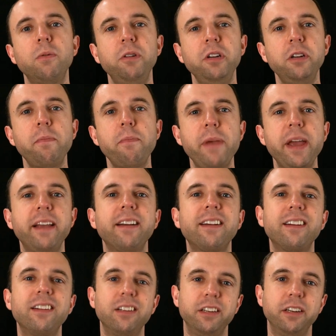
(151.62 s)
We need to make
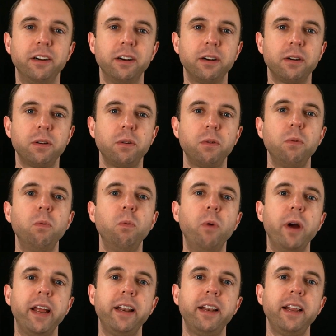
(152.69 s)
it clear
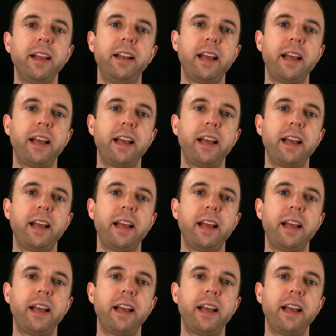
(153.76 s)
when